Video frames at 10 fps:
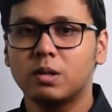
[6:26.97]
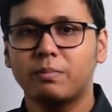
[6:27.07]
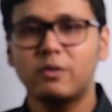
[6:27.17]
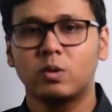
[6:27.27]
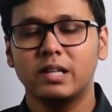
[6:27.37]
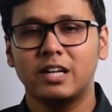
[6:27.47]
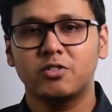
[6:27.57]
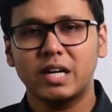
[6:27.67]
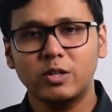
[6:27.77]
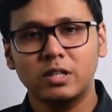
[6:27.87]
one by one and
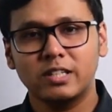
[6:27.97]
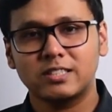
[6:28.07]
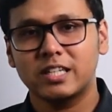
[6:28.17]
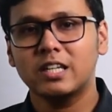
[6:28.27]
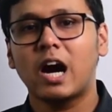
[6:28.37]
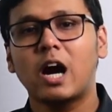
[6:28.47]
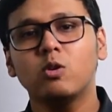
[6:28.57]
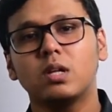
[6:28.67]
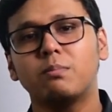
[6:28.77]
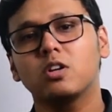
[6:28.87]
try to understand how
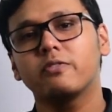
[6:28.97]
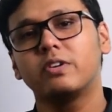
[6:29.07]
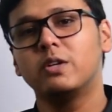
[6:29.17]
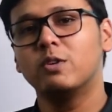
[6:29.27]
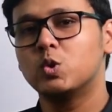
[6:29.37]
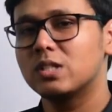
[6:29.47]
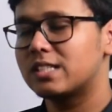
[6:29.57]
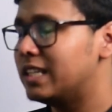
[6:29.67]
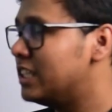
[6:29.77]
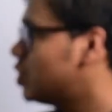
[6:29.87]
number of individuals
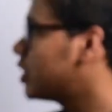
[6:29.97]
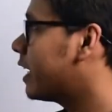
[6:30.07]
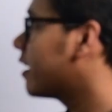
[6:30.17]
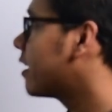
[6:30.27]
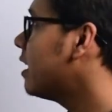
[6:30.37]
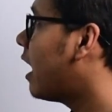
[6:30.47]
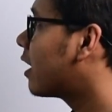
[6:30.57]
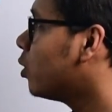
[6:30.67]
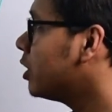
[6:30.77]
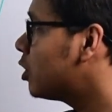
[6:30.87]
in each category are
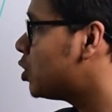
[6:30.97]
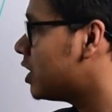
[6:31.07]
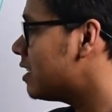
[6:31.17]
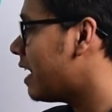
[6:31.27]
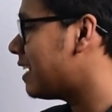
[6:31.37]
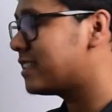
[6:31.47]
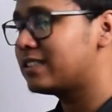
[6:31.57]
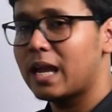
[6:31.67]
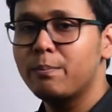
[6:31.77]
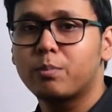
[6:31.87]
going to change as the
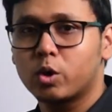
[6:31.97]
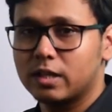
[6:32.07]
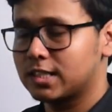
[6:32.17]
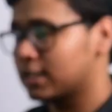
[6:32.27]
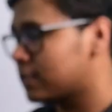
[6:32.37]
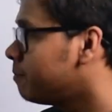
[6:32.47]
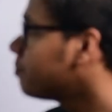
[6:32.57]
time progresses.